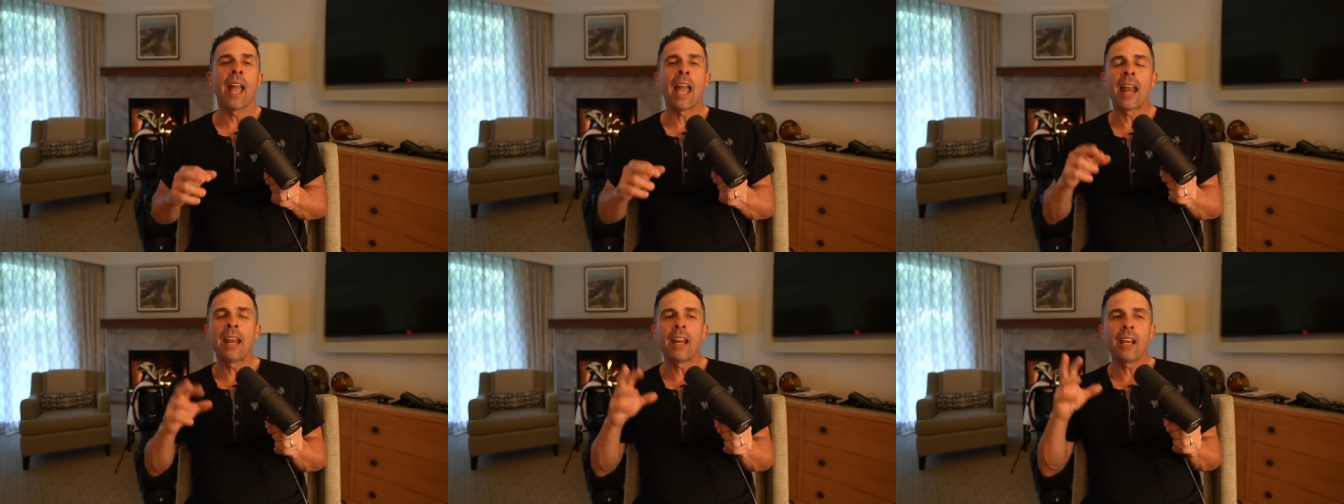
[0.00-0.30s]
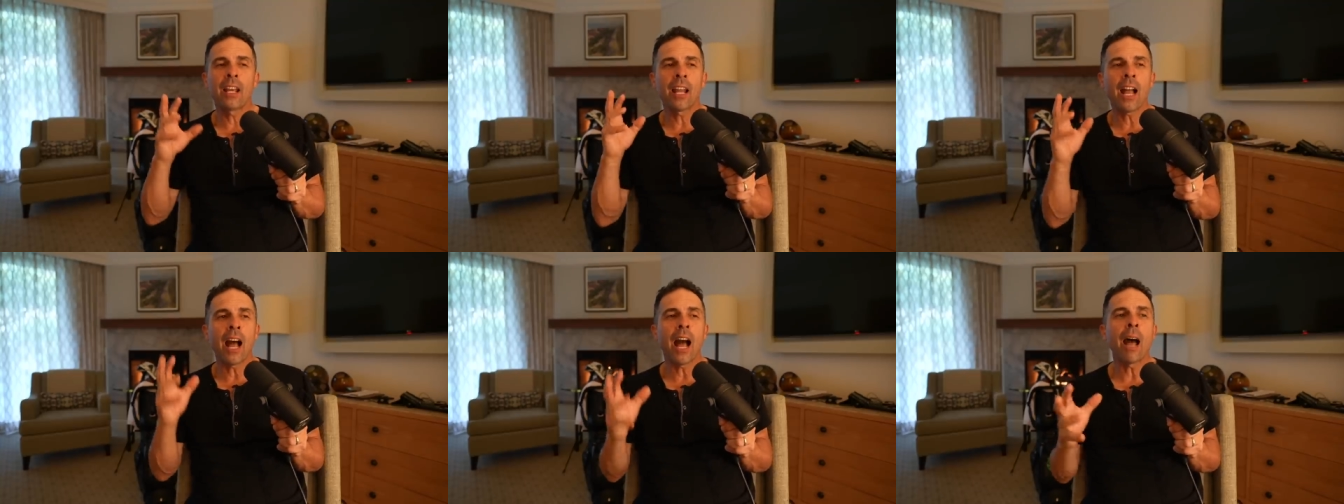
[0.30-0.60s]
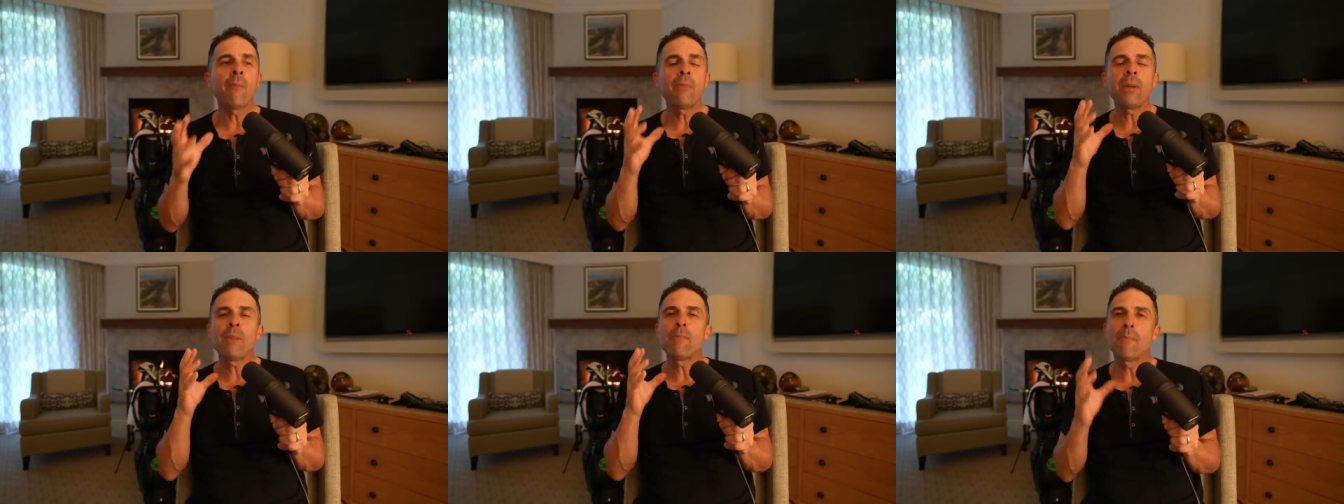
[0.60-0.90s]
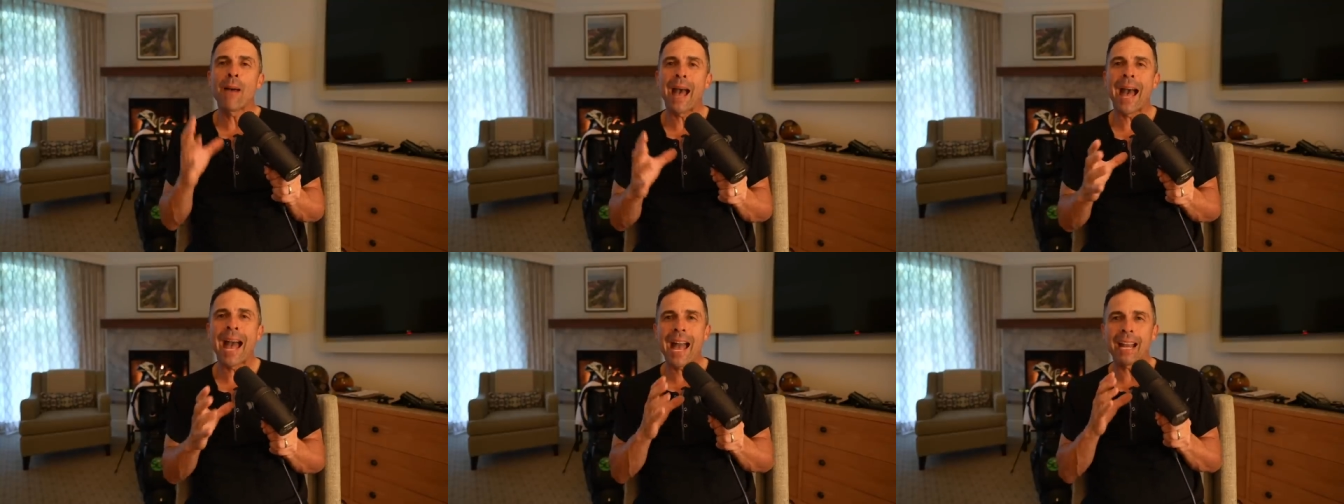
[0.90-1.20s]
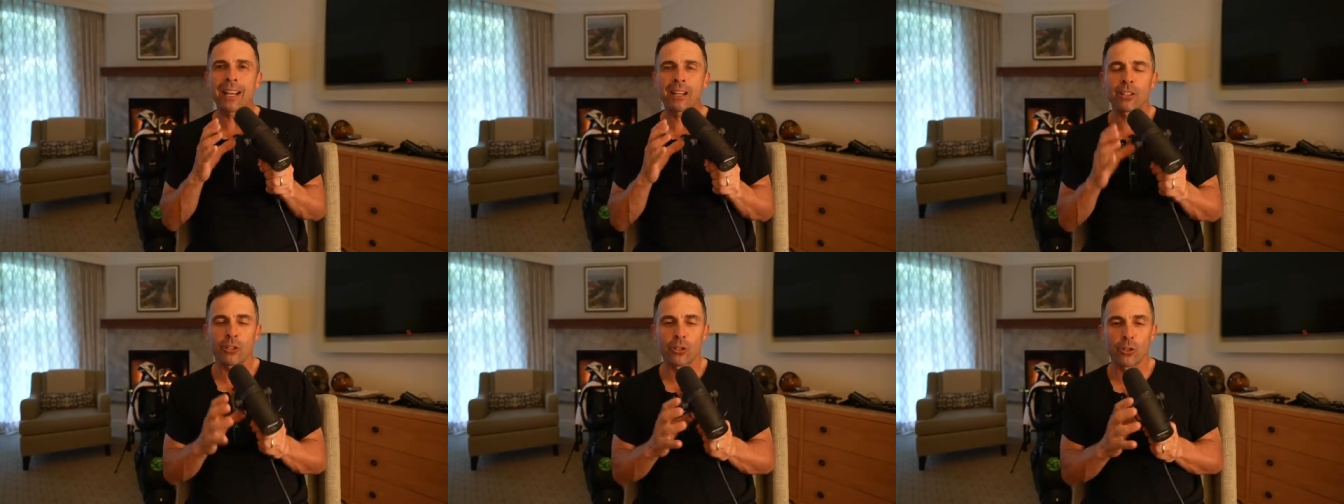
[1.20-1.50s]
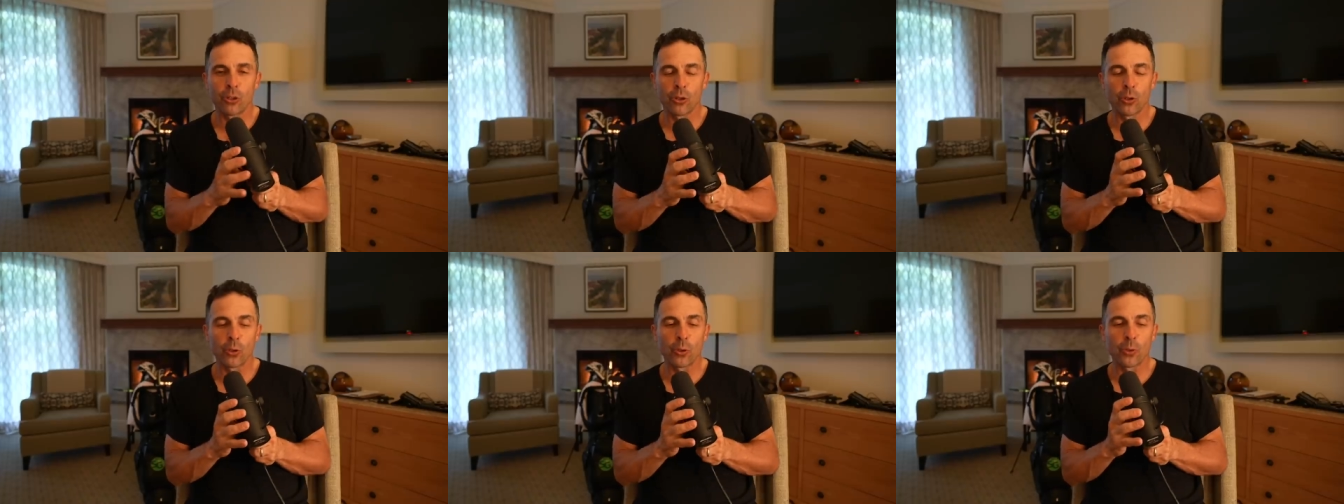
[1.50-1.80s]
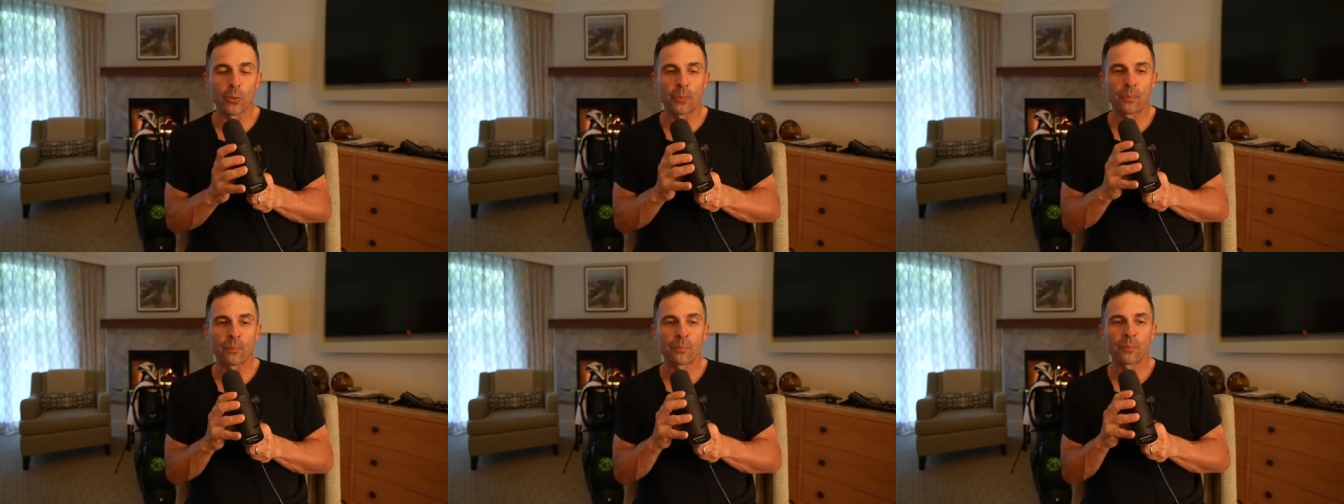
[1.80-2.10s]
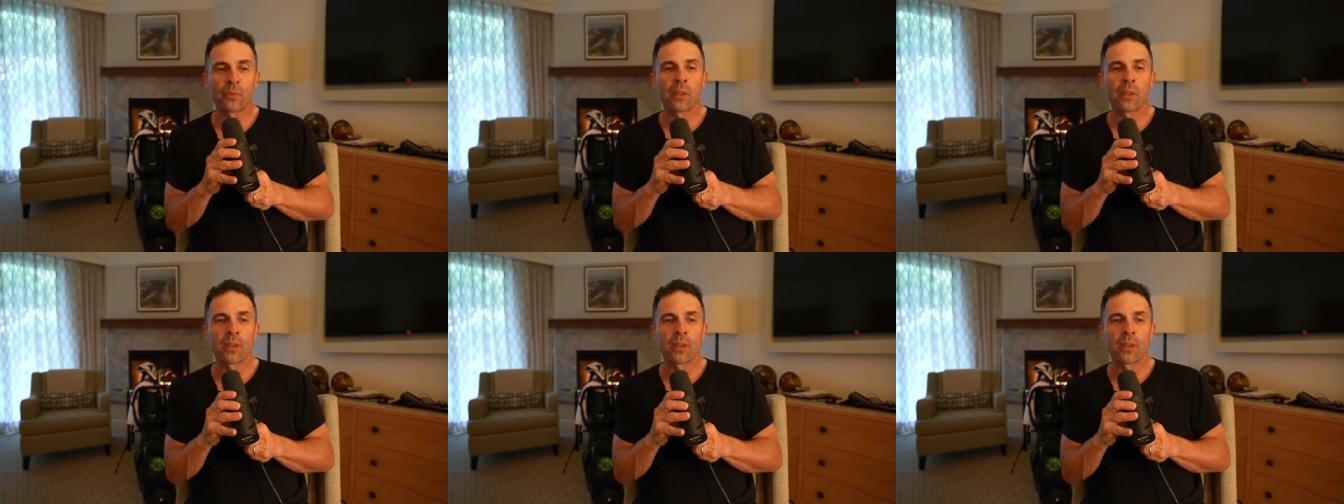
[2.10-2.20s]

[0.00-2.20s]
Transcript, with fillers: And it got me back to